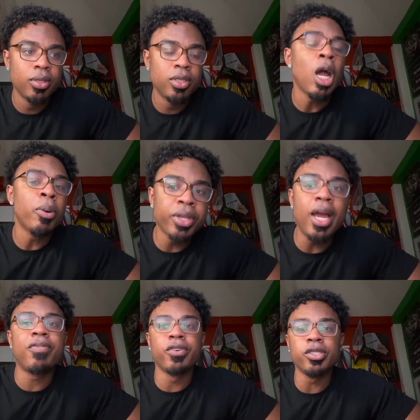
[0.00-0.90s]
Double the
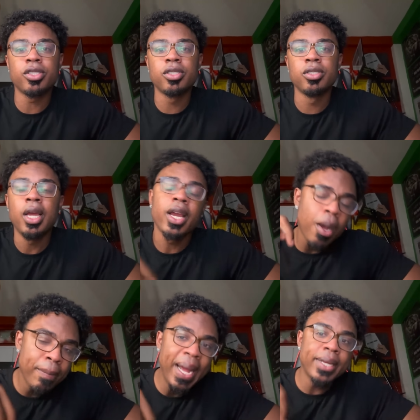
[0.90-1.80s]
efforts and
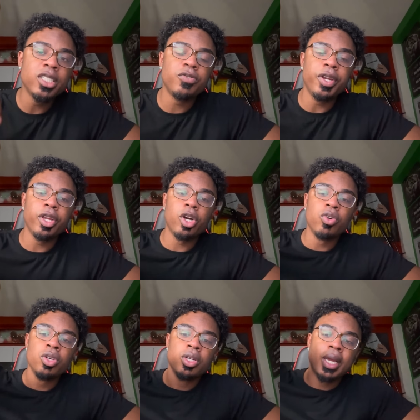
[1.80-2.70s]
come back in this video
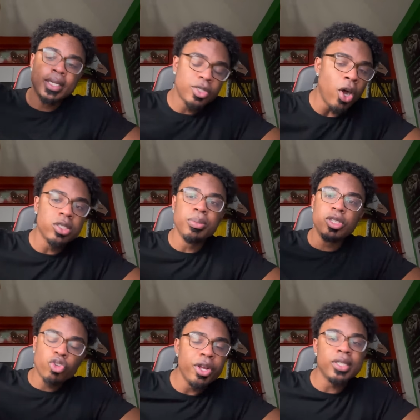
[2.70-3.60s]
and talk to me
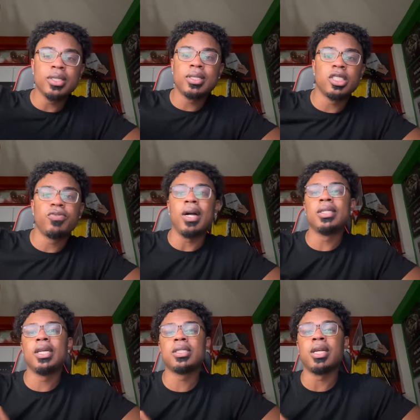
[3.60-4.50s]
365
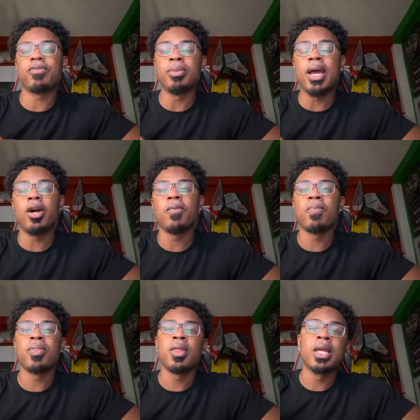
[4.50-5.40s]
days from now
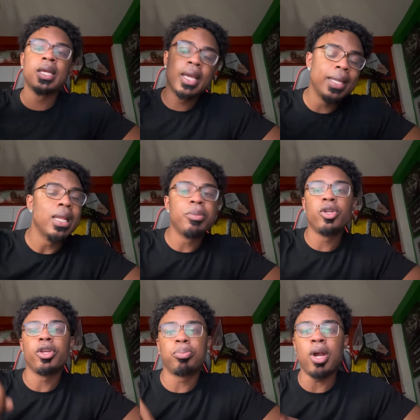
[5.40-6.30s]
and let me know
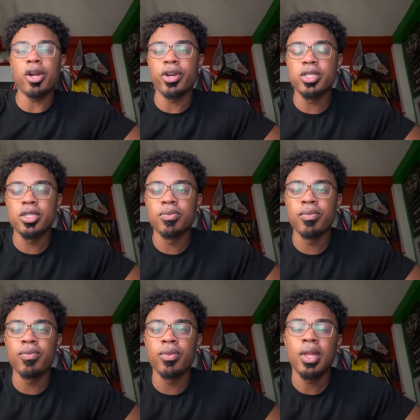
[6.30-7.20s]
your progress.
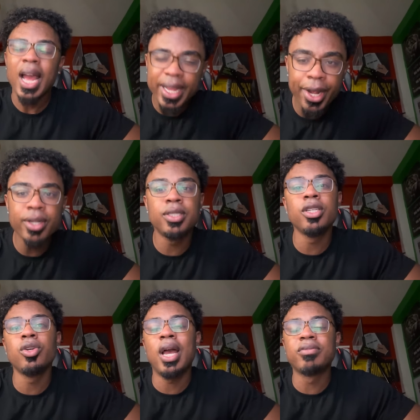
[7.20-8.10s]
I guarantee
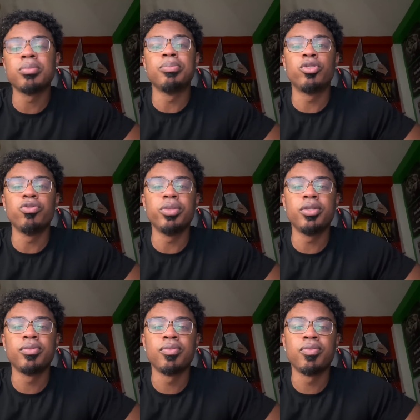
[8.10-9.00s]
you have some improvement.
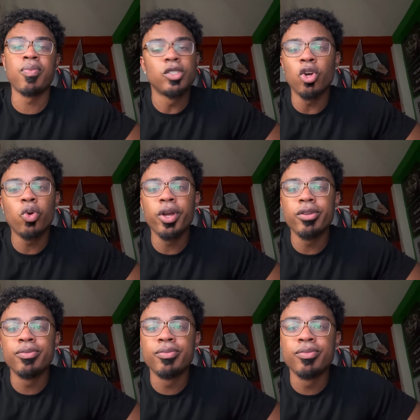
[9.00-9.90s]
Don't quit.
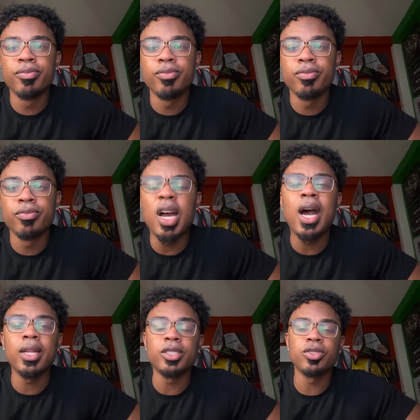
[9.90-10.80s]
I'll
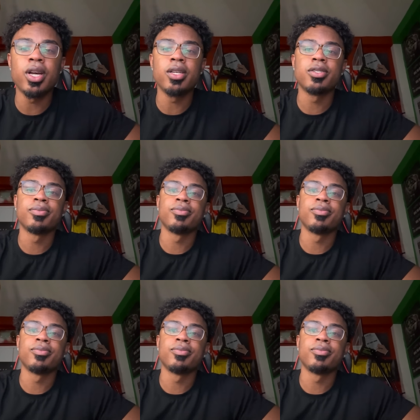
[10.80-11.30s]
holler at you guys.